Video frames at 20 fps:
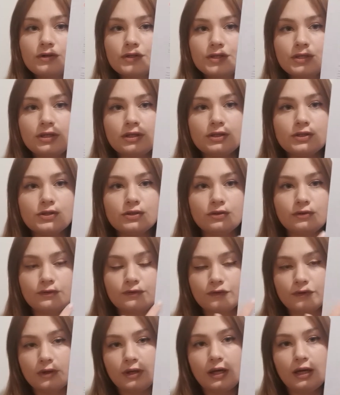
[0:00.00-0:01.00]
results of
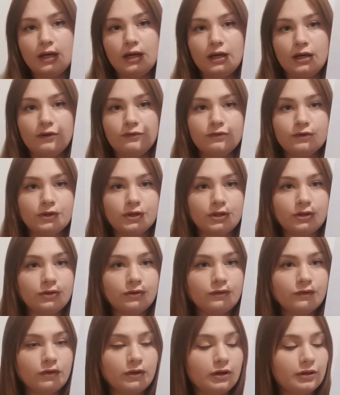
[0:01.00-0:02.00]
every
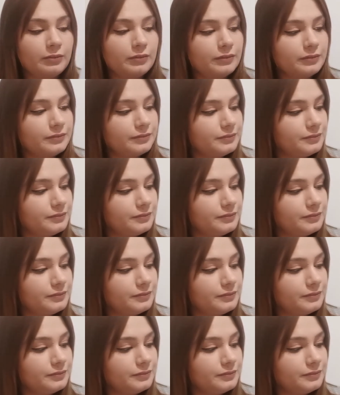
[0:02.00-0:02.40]
of them.